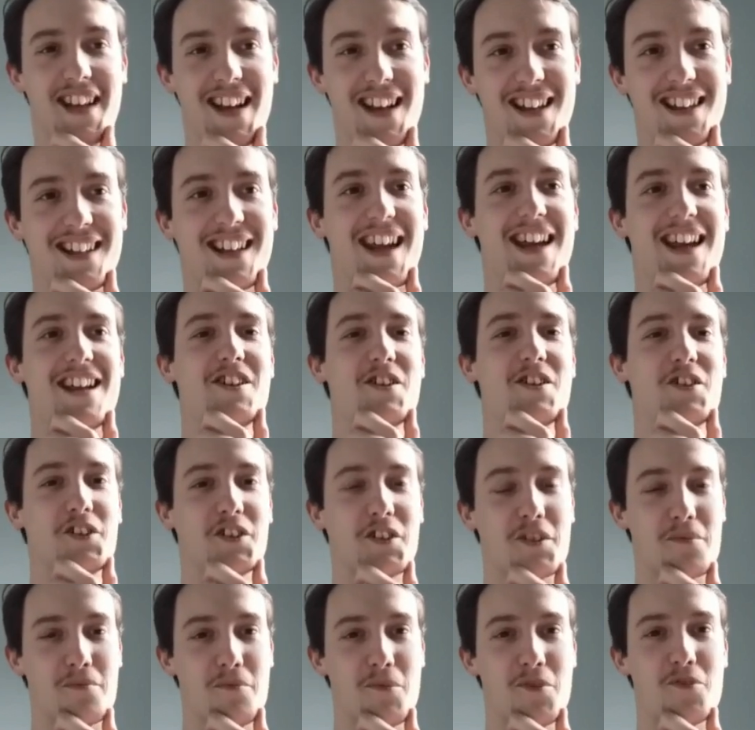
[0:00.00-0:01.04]
getting used to
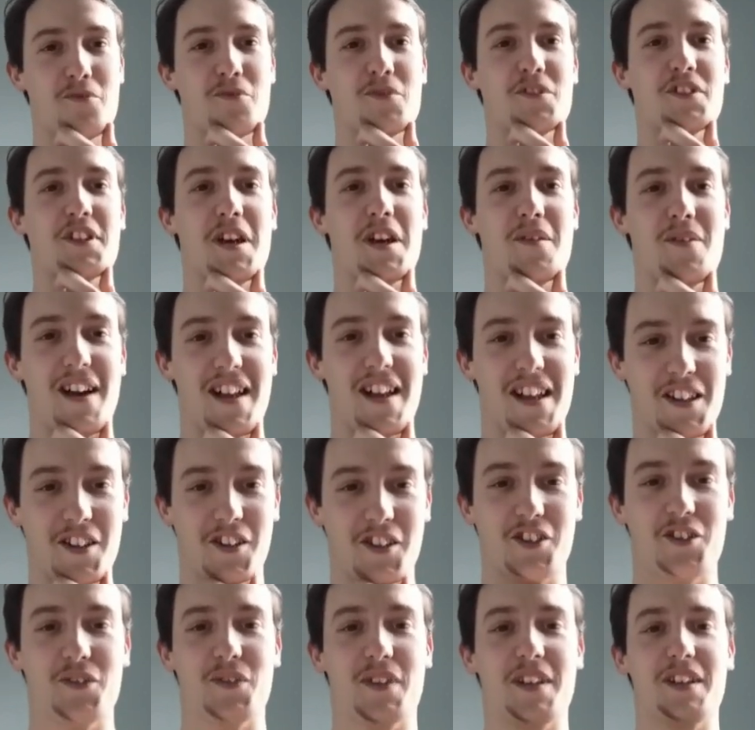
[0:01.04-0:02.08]
some movements there by the
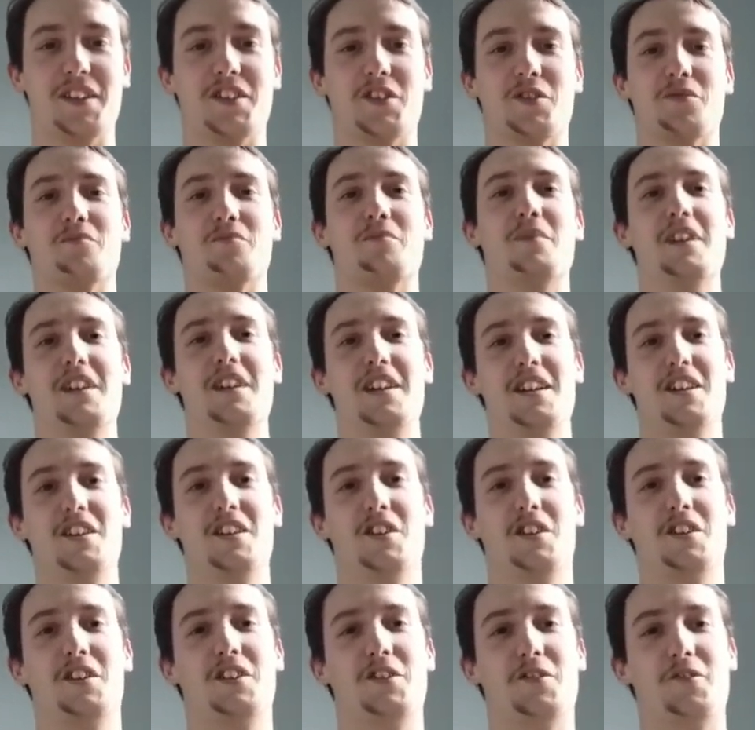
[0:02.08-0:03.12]
looks of it. Some
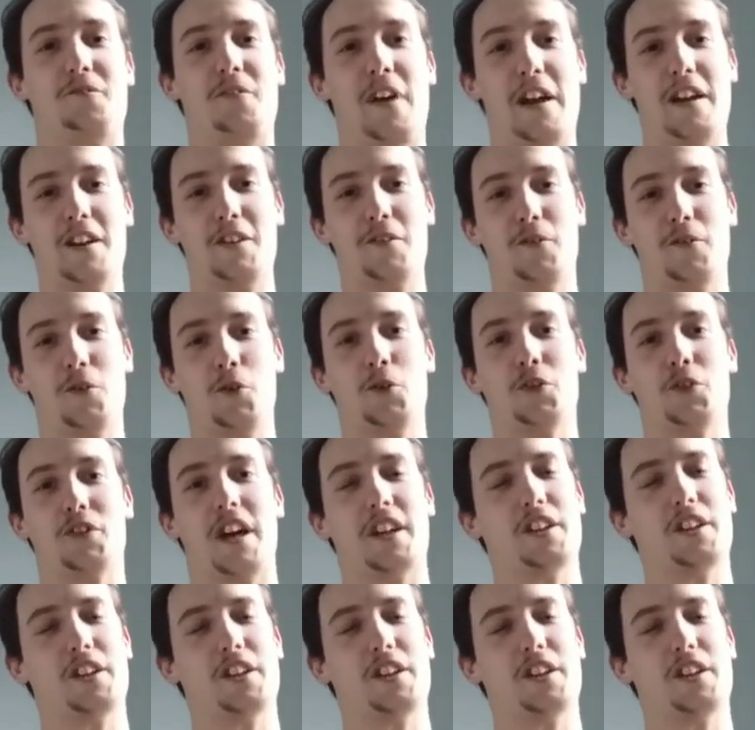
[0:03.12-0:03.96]
fake falls